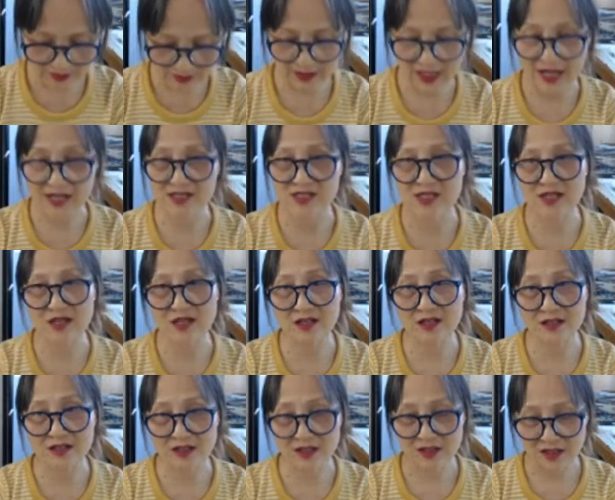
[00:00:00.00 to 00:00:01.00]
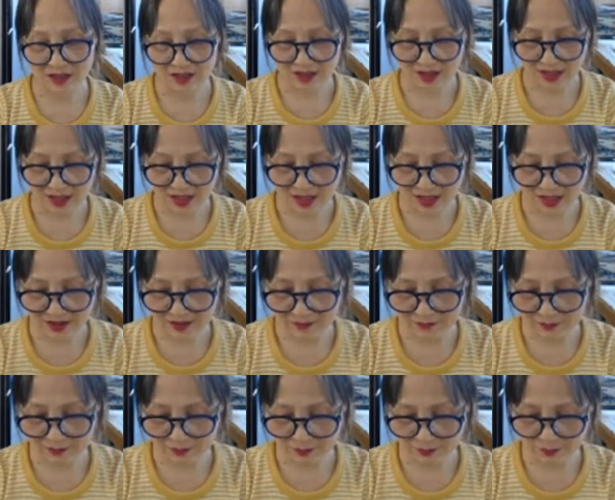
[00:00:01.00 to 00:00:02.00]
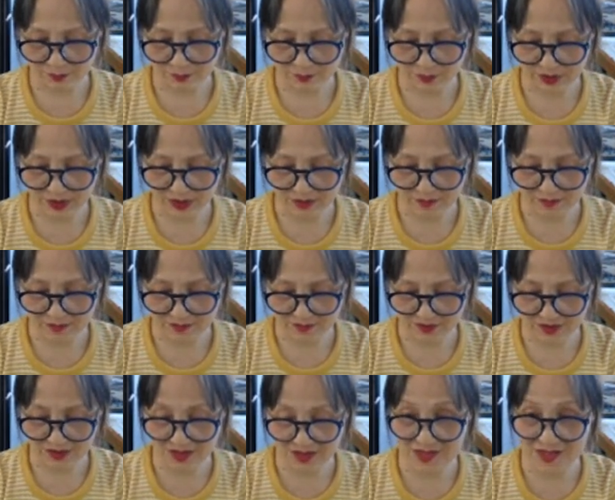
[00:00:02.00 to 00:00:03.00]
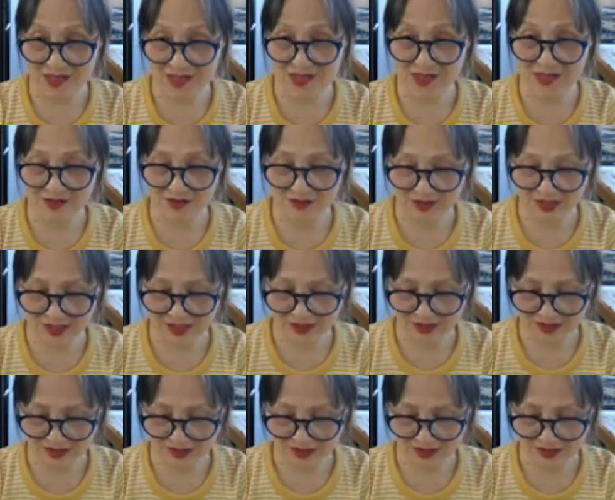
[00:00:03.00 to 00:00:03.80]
That's it. And become this, right?